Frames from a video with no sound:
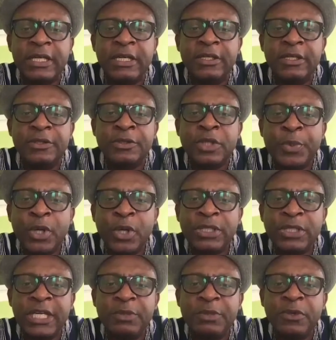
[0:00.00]
to support the
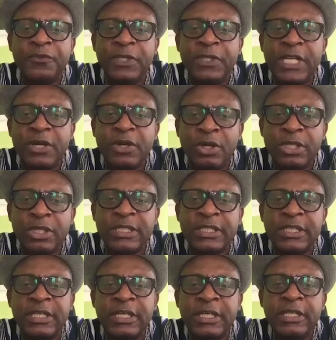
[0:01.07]
hemophilia cause,
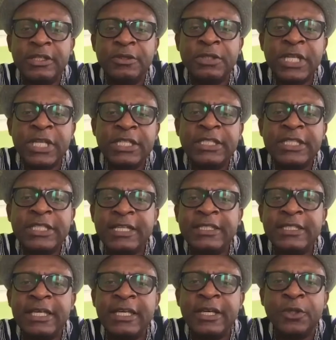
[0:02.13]
to sensitize
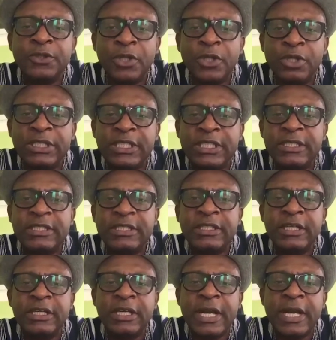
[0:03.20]
the authorities
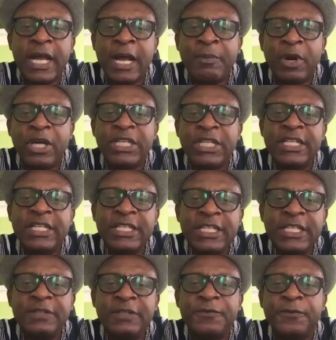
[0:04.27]
about the
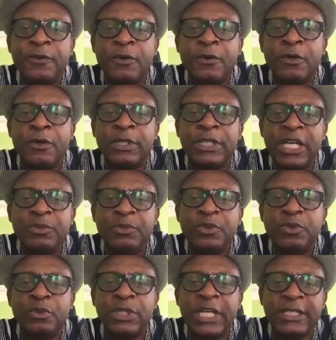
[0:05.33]
need for them
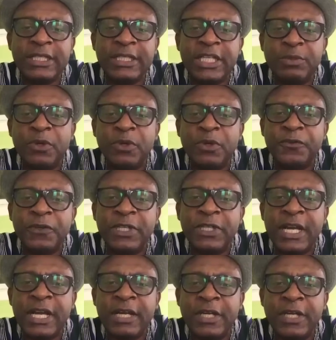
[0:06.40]
to get
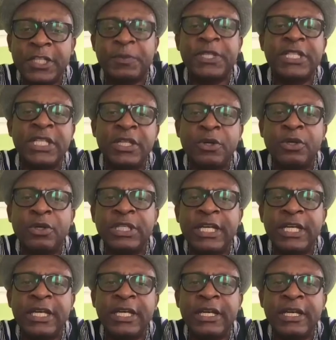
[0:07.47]
hemophilia, especially on
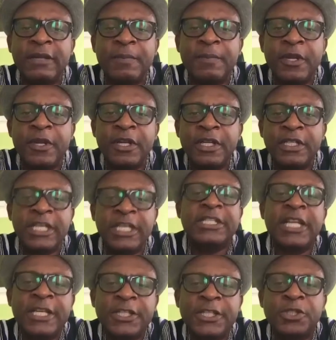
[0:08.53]
the national
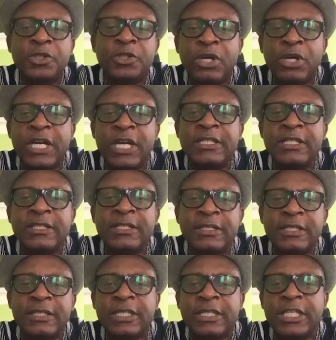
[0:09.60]
insurance
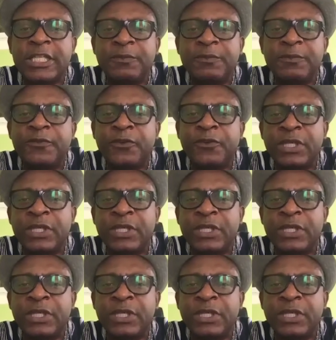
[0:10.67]
scheme, for